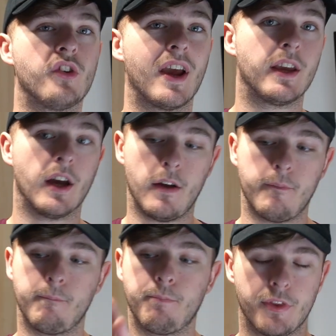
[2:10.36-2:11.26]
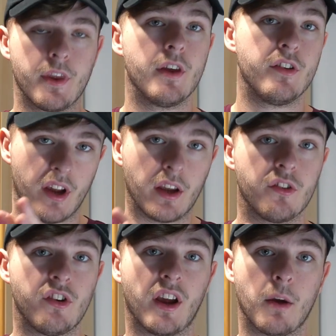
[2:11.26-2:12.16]
shaker, check your
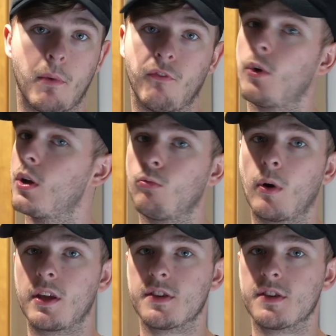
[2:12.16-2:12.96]
shaker before you wreck